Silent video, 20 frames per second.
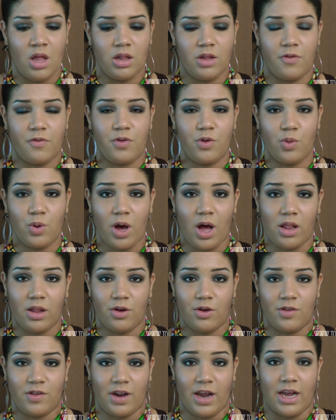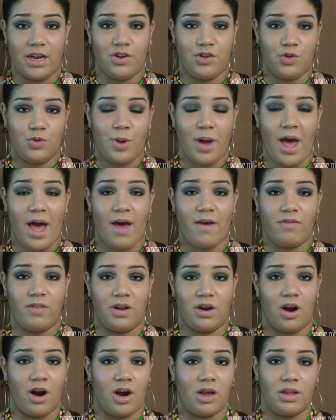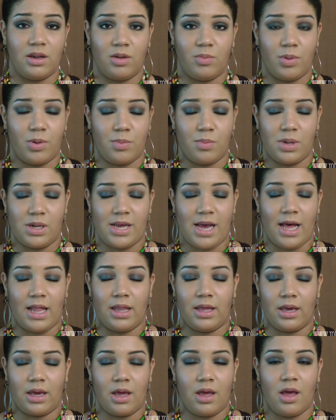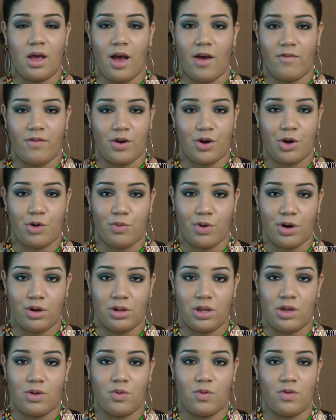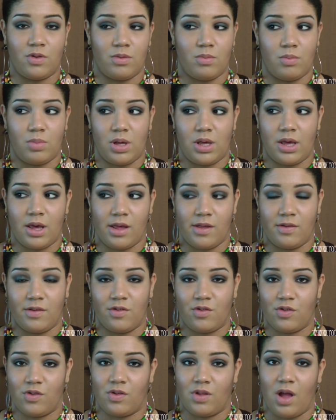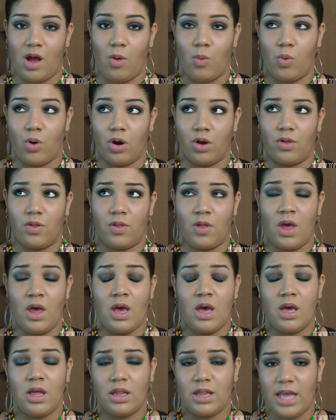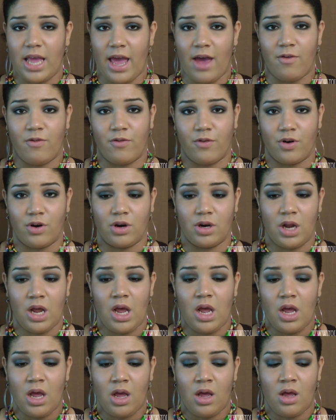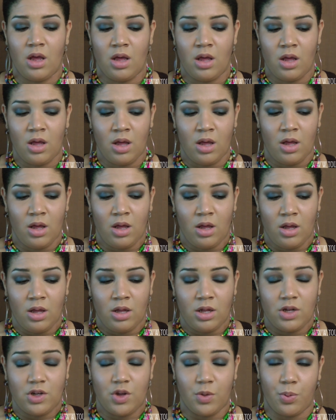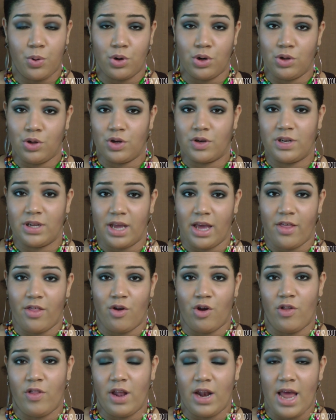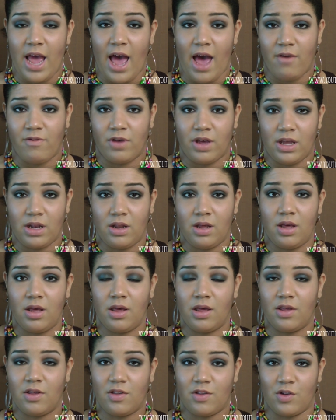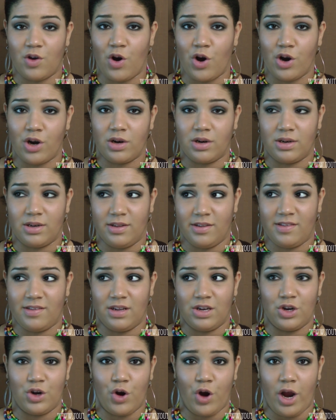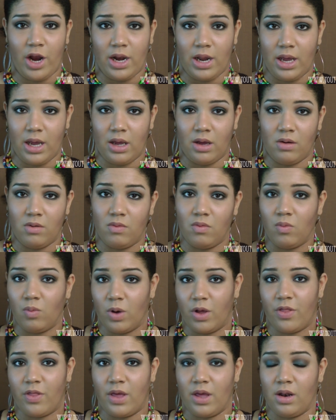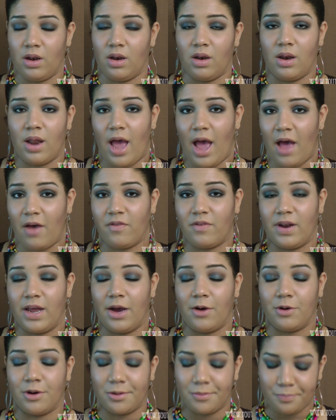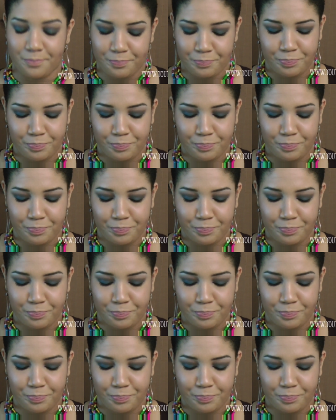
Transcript: the few colors that I do have that are a little bit metallic, I very rarely use them because it's just not worth the effort to put a look together and then have it start disintegrating within half an hour.